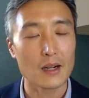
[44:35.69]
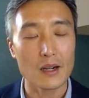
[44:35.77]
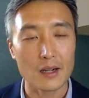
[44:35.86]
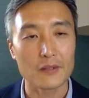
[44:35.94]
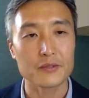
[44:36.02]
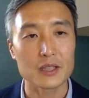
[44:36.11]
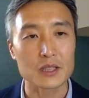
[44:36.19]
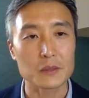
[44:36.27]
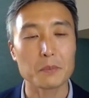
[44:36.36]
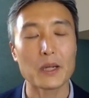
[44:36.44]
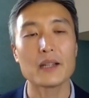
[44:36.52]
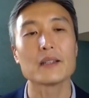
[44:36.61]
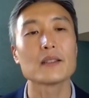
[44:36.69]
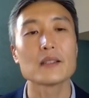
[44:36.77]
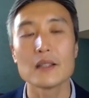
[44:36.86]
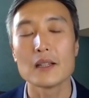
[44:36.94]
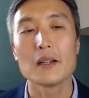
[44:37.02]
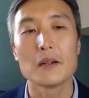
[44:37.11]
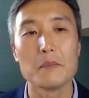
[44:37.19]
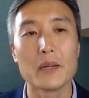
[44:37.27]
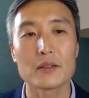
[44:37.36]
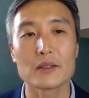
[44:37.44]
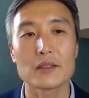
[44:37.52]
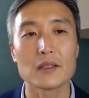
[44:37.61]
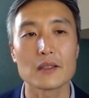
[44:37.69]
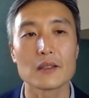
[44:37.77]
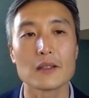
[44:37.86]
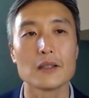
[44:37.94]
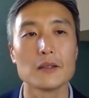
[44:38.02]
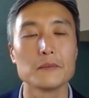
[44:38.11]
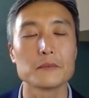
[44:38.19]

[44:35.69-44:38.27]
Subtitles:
off despite mounting